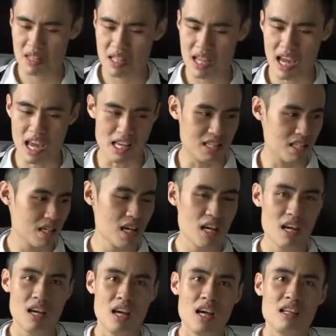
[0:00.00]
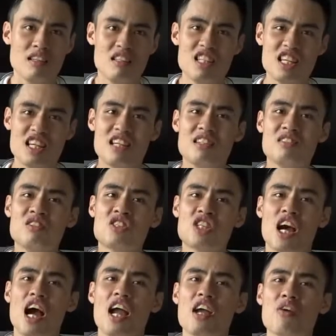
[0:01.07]
Yes, the
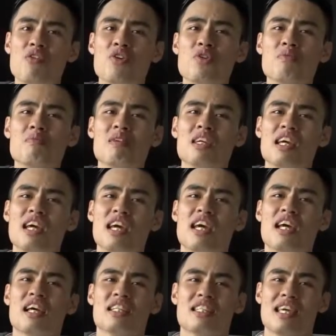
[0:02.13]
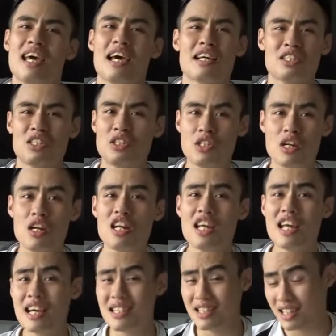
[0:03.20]
entire room is as
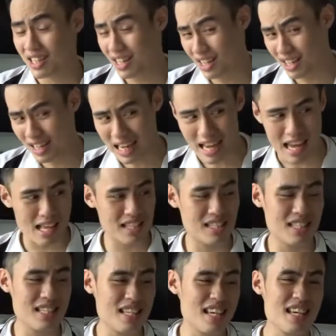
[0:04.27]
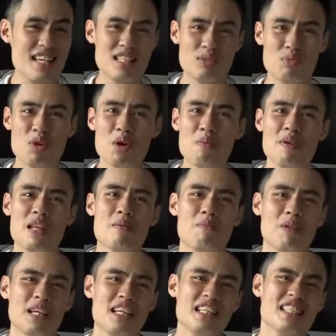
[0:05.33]
dirty as it can get. This will be the
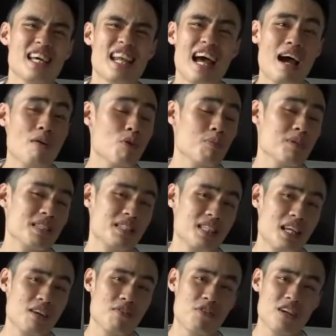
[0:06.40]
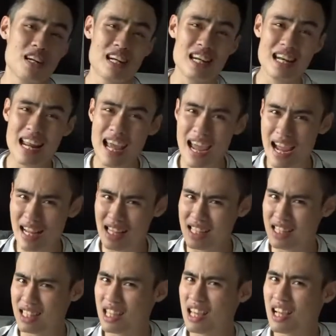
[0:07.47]
place that I will be staying for the
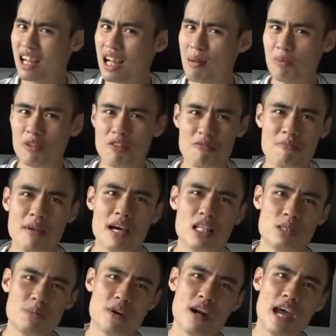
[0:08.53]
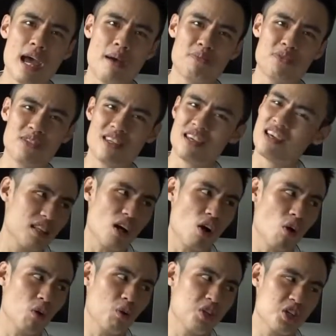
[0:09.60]
next couple of months, perhaps the
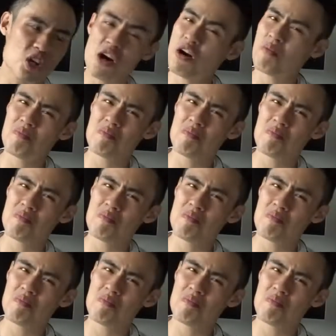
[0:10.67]
whole year